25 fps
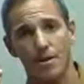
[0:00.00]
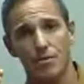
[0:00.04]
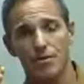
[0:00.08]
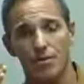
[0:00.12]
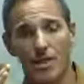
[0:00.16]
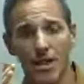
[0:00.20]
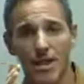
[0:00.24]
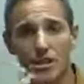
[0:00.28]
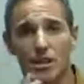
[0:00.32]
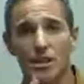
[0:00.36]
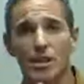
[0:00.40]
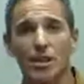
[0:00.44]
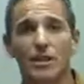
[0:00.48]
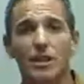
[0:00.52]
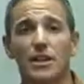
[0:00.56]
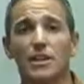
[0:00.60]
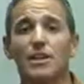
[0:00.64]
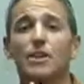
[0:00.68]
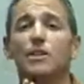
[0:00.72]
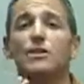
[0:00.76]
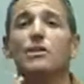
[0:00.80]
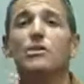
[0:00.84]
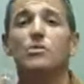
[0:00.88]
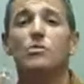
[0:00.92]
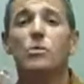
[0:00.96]
Basically,
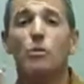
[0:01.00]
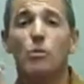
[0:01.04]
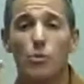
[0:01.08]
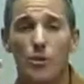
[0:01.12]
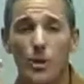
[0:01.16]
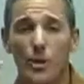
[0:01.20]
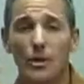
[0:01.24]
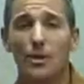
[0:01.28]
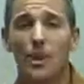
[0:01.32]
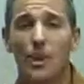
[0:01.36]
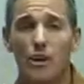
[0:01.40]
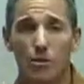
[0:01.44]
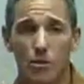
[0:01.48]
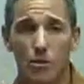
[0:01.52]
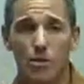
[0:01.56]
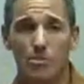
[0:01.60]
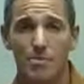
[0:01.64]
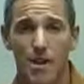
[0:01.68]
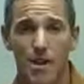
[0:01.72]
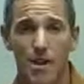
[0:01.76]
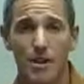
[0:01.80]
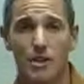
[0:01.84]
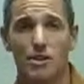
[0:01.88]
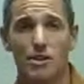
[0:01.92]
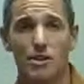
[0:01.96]
this is what we tell our
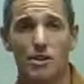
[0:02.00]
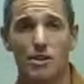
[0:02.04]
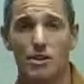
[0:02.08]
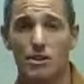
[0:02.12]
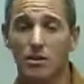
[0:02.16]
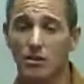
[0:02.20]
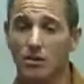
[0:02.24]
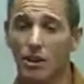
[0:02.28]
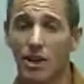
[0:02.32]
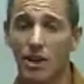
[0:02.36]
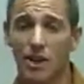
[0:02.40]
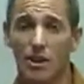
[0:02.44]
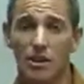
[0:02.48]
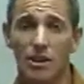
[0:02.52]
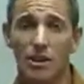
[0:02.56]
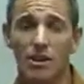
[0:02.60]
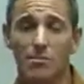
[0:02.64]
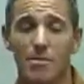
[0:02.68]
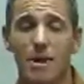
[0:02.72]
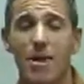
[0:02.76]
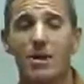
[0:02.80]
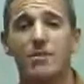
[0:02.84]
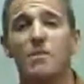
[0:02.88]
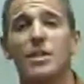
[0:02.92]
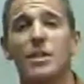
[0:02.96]
patients and what I tell
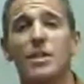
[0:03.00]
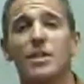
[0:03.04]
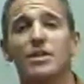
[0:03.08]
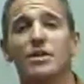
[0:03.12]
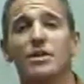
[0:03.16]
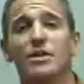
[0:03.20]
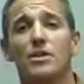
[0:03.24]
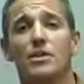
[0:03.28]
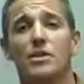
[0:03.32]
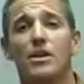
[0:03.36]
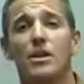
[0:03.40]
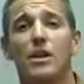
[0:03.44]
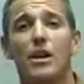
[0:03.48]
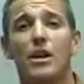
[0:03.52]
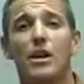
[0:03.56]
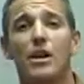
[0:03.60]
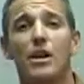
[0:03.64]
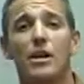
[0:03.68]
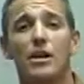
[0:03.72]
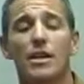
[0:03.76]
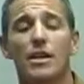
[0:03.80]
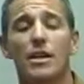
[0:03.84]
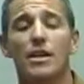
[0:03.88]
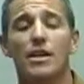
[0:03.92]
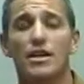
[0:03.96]
my patients
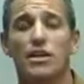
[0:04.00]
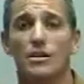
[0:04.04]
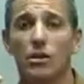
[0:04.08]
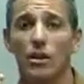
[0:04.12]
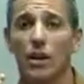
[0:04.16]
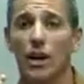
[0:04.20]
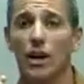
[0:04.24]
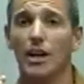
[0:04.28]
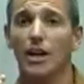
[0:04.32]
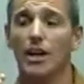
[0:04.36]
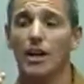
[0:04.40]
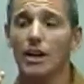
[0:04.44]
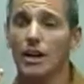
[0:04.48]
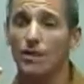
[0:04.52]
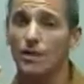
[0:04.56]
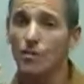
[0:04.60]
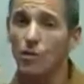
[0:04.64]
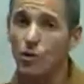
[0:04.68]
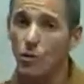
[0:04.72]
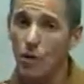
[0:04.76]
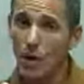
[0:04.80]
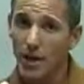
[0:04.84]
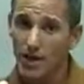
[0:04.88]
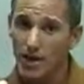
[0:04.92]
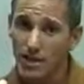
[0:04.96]
is, look, if
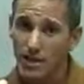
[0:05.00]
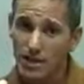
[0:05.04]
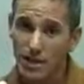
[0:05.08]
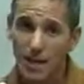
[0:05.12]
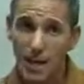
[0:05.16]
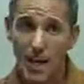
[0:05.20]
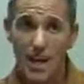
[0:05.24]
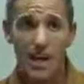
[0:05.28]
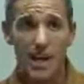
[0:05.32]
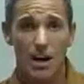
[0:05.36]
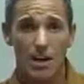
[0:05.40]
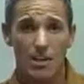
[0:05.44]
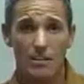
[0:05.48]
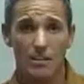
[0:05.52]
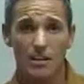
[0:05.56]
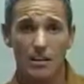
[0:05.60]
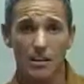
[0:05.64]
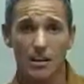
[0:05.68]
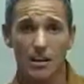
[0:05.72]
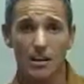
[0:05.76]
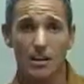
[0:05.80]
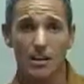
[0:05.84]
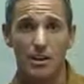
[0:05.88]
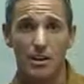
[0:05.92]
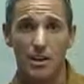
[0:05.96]
you want to stay
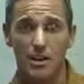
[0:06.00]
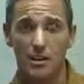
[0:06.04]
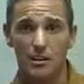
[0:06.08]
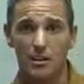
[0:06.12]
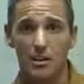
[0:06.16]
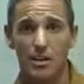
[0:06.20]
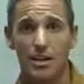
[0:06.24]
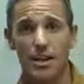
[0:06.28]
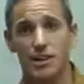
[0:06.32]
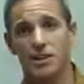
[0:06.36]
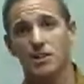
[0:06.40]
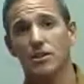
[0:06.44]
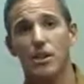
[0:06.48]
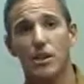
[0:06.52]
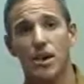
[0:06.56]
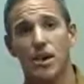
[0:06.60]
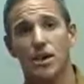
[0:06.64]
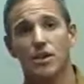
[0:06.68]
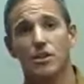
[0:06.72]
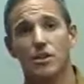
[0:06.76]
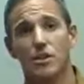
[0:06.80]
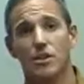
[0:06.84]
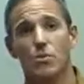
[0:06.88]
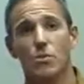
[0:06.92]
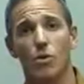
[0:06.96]
healthy, in today's
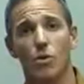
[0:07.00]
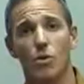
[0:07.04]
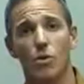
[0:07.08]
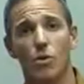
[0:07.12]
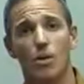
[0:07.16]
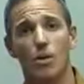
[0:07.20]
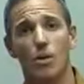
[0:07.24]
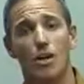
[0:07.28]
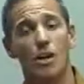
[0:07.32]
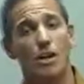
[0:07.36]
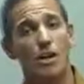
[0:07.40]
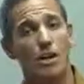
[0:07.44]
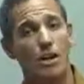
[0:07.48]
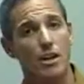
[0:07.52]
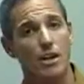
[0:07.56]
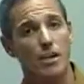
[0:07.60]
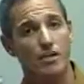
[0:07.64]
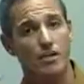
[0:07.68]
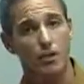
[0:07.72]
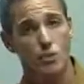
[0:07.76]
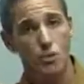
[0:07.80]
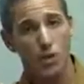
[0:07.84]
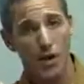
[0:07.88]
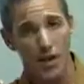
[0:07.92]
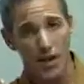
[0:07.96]
toxic world, if
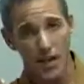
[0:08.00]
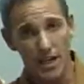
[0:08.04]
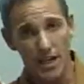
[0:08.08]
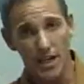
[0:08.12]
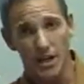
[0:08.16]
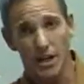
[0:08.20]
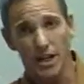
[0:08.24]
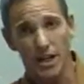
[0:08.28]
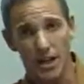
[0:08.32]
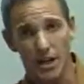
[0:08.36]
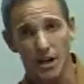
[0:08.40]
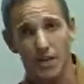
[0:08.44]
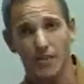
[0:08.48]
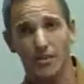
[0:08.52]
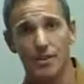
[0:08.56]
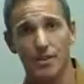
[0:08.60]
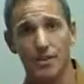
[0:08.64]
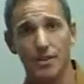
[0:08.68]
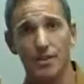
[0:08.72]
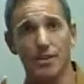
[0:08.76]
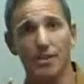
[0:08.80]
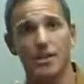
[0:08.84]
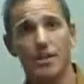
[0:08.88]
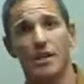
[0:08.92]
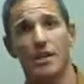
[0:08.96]
you want to get
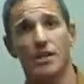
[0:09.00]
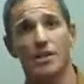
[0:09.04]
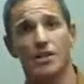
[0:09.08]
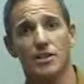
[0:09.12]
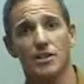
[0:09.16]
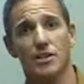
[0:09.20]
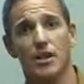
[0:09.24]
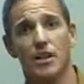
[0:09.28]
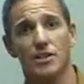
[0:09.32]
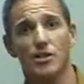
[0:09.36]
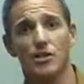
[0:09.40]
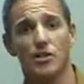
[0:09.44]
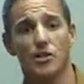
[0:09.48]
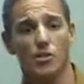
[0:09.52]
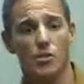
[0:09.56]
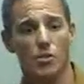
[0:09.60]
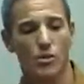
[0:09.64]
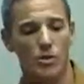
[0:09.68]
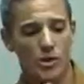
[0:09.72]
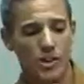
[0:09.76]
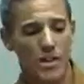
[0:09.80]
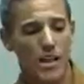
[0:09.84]
healthy in today's toxic world,